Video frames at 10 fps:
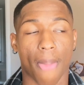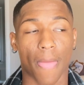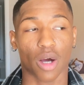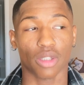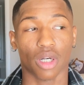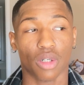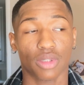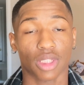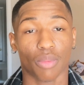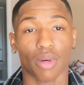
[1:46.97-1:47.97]
Although
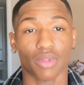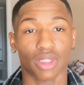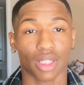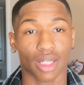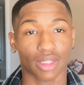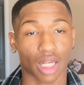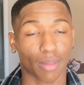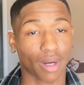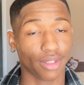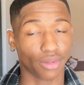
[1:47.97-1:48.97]
someone was standing outside of
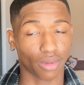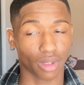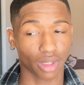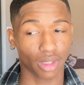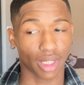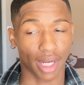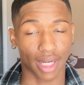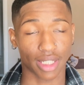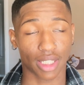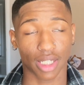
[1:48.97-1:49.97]
my door
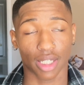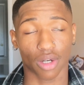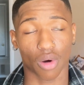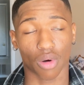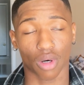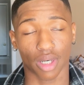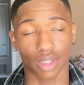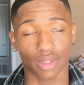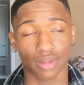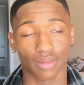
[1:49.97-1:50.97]
intending
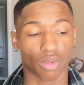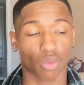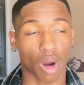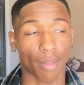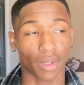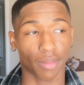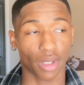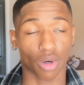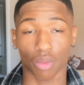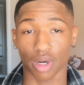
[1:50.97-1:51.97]
on robbing me
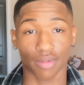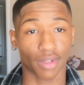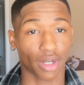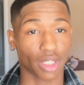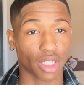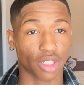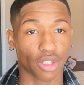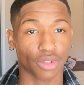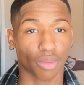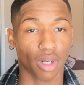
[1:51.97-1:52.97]
or whatever their
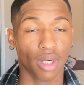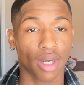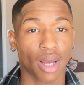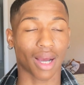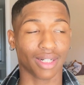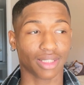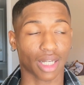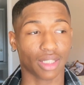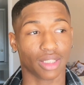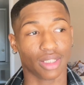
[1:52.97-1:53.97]
intentions were, I
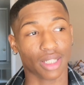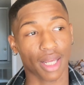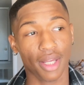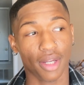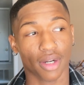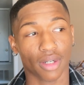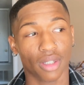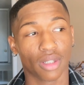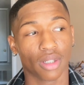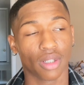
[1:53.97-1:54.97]
decided to stay here
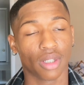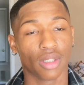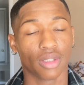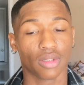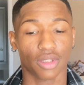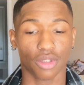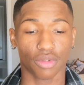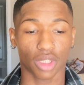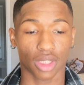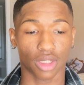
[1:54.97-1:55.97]
to
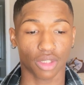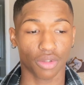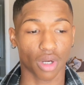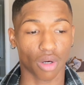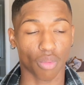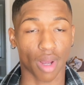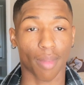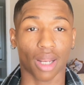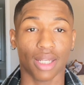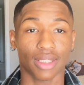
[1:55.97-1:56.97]
just, wait
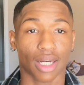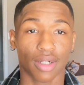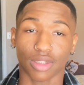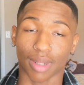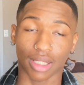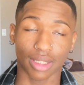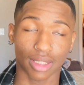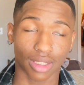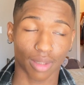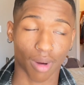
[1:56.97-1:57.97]
my lease out, because my lease
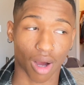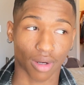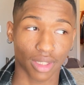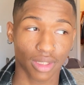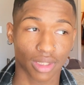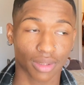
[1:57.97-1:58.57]
is up August.